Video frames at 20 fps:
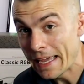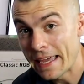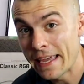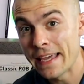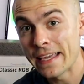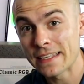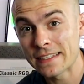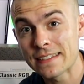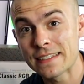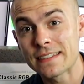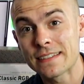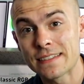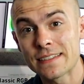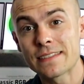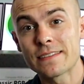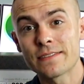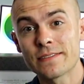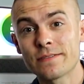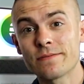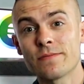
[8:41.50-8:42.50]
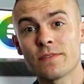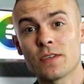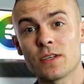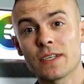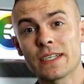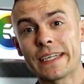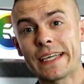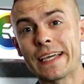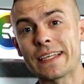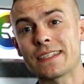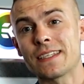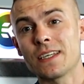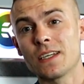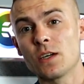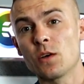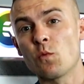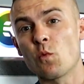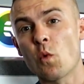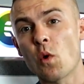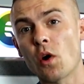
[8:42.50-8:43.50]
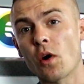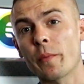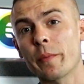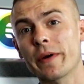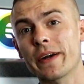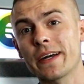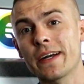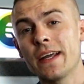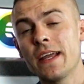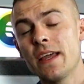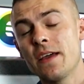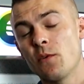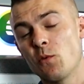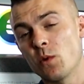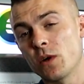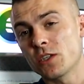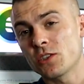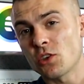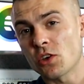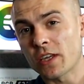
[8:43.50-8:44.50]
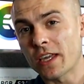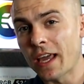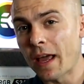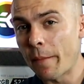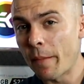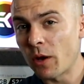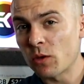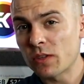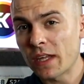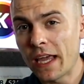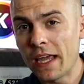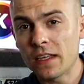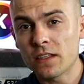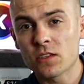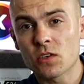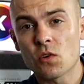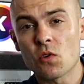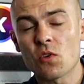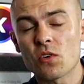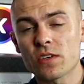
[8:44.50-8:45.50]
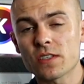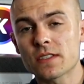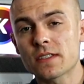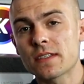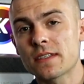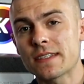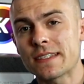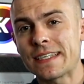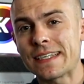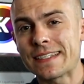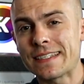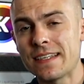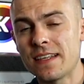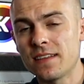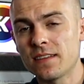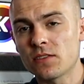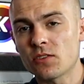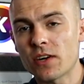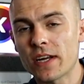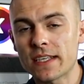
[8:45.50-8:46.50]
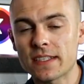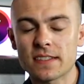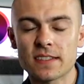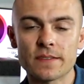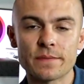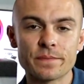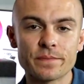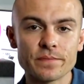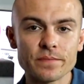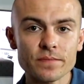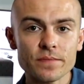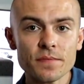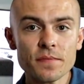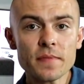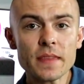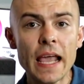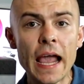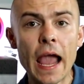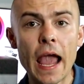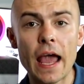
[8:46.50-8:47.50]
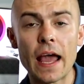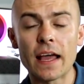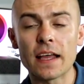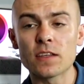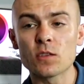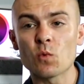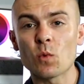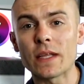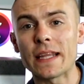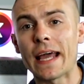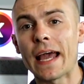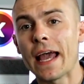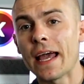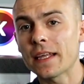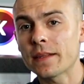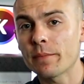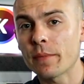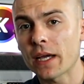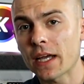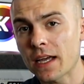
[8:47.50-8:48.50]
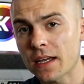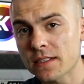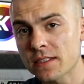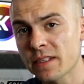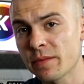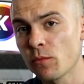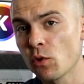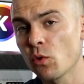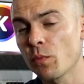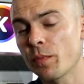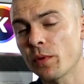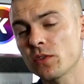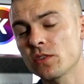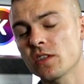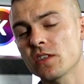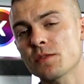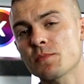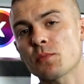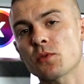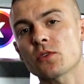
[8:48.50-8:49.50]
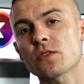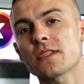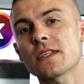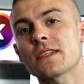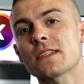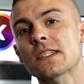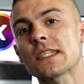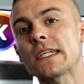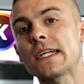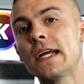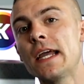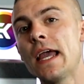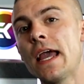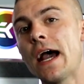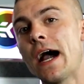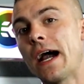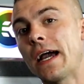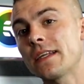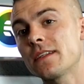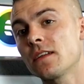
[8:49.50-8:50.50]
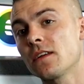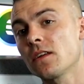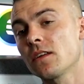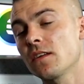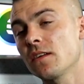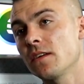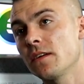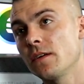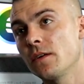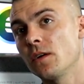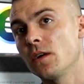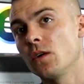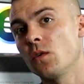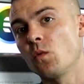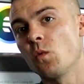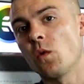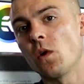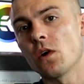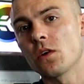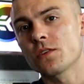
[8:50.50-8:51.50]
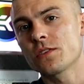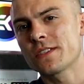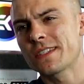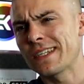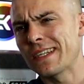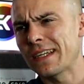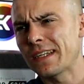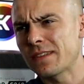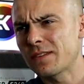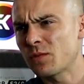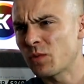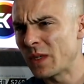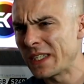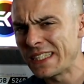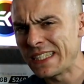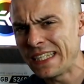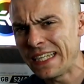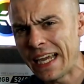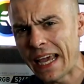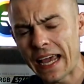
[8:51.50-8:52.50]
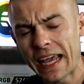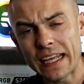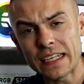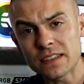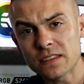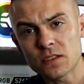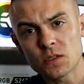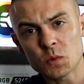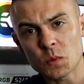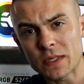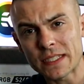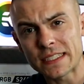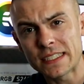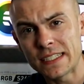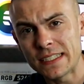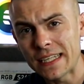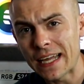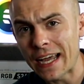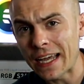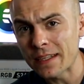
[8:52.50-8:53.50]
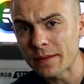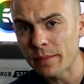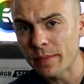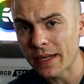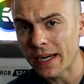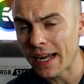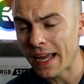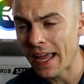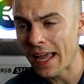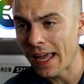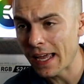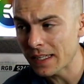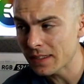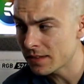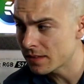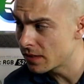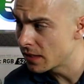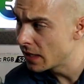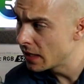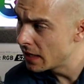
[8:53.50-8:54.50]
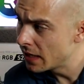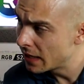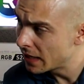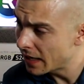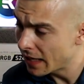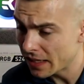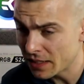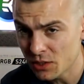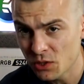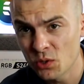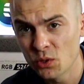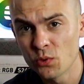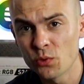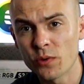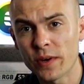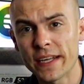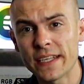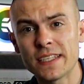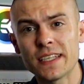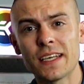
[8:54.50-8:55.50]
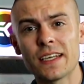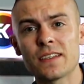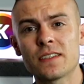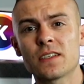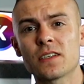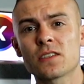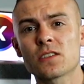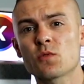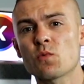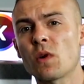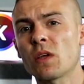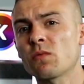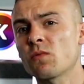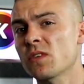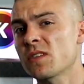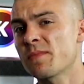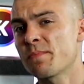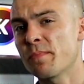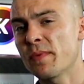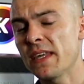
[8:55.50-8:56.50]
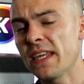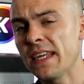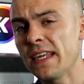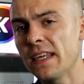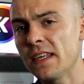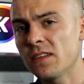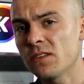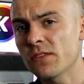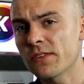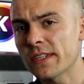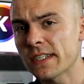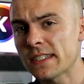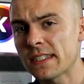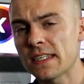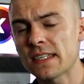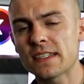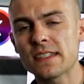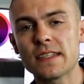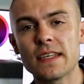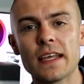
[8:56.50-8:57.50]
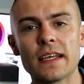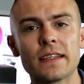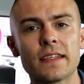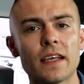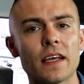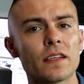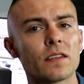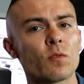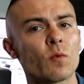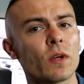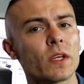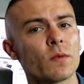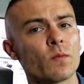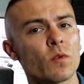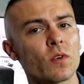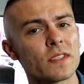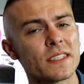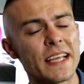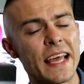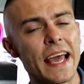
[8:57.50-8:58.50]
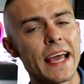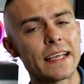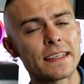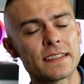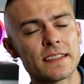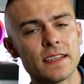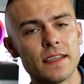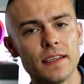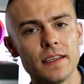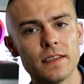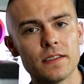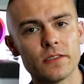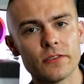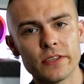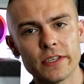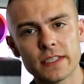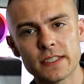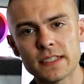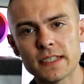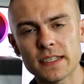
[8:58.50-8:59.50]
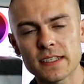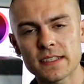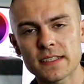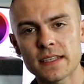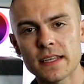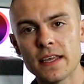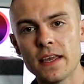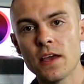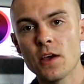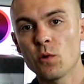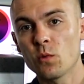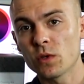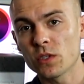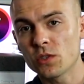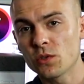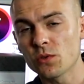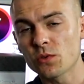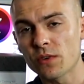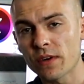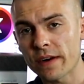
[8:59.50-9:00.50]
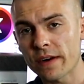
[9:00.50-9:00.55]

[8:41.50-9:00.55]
is getting warmer. We're talking about 8 cores, 16 threads. And when I had my custom loop on this processor, idle uh, was uh, 28, 29, but I had like two radiators, one was PE360 and the other one was SE360 with two